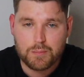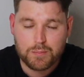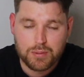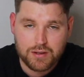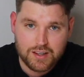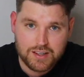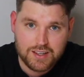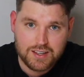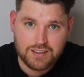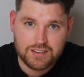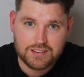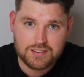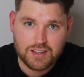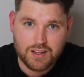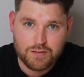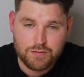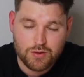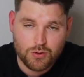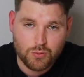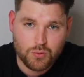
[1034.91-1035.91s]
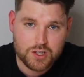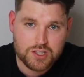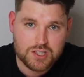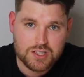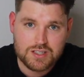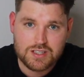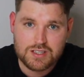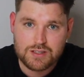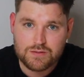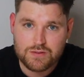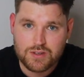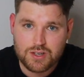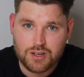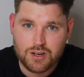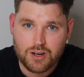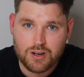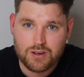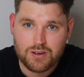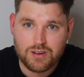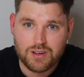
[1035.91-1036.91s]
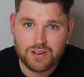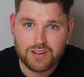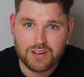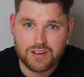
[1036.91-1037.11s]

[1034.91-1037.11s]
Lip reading: Please, if you're watching this video,